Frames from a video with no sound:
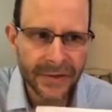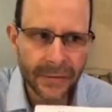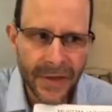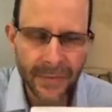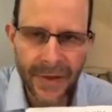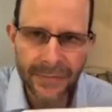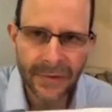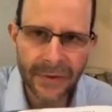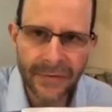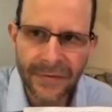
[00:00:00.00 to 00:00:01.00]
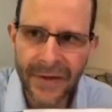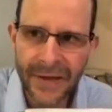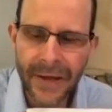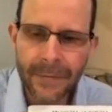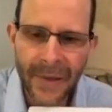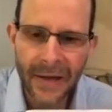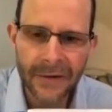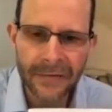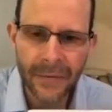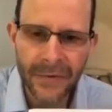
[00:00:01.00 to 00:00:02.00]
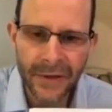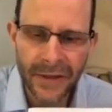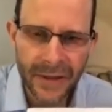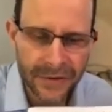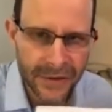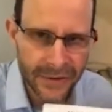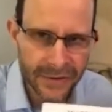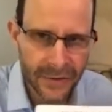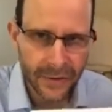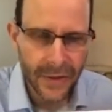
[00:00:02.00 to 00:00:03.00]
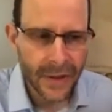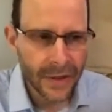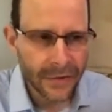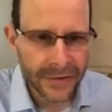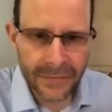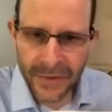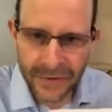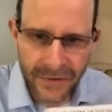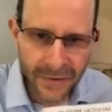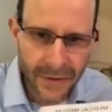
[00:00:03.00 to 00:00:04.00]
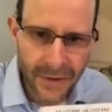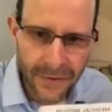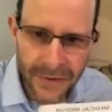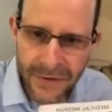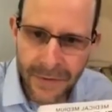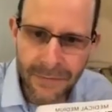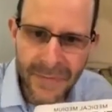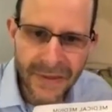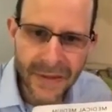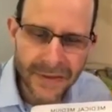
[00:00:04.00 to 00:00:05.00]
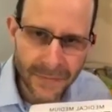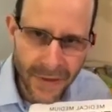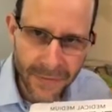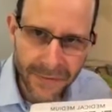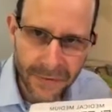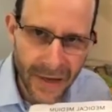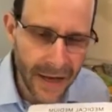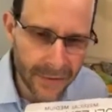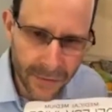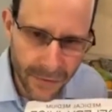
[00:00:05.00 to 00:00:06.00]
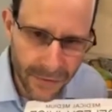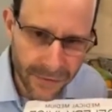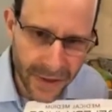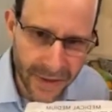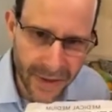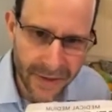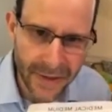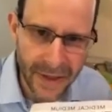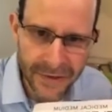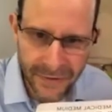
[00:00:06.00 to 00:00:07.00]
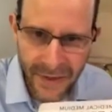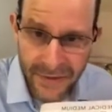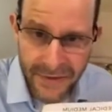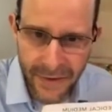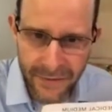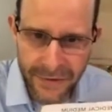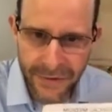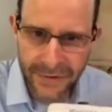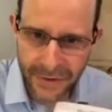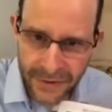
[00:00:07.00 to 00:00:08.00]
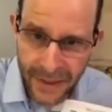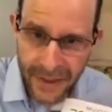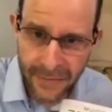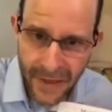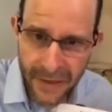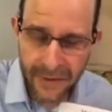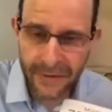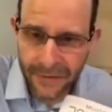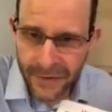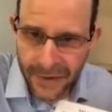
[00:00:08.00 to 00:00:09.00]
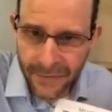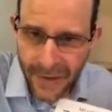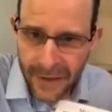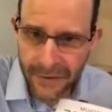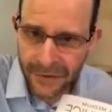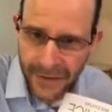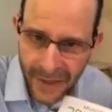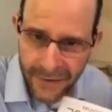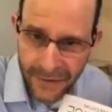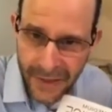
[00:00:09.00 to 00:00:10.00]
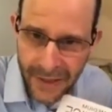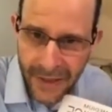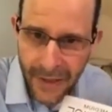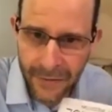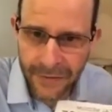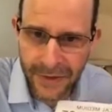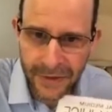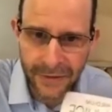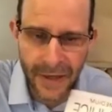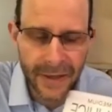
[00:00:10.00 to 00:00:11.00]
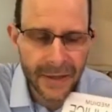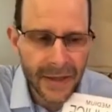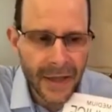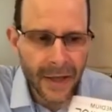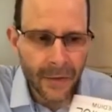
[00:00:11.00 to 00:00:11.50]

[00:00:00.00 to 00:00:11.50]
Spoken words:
why so many people are feeling better from their conditions. So there's millions of people around the world right now, you guys, drinking celery juice, and they're getting better. They're feeling better. They're getting healthier, right?